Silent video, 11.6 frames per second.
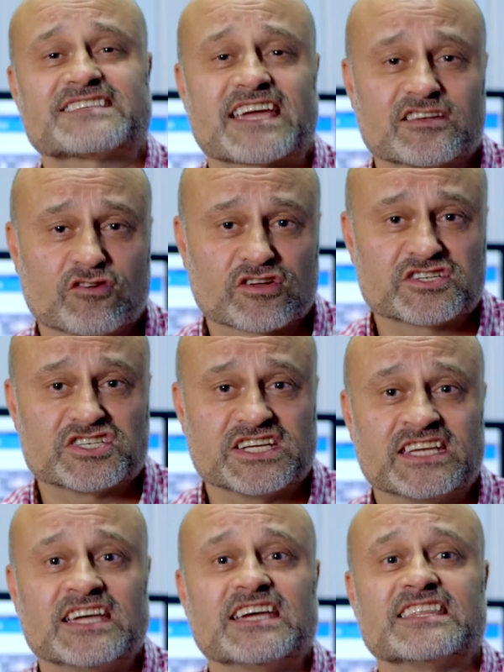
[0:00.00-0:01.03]

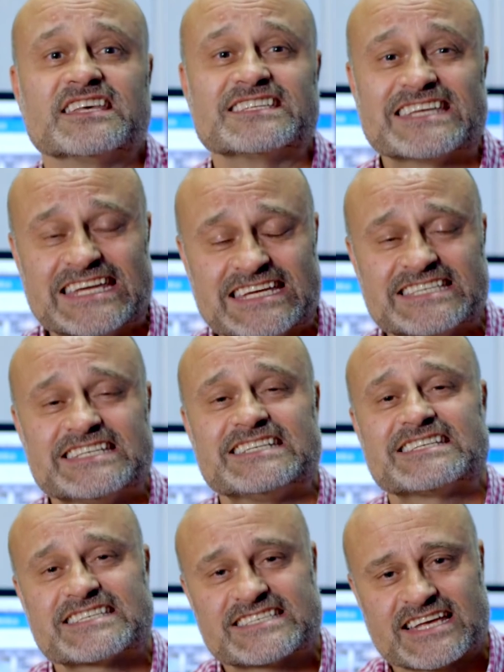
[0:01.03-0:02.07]
technology that's easy
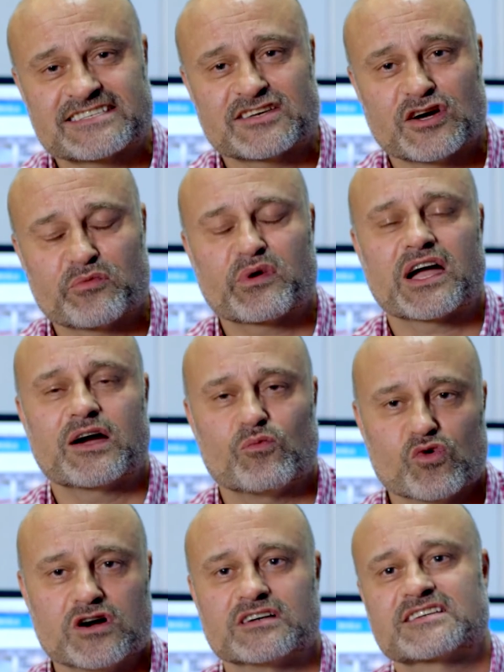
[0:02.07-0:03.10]
to set up and
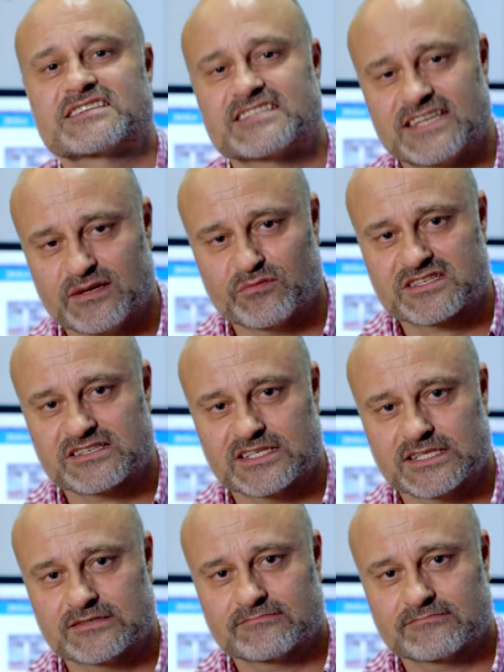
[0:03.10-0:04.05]
works seamlessly.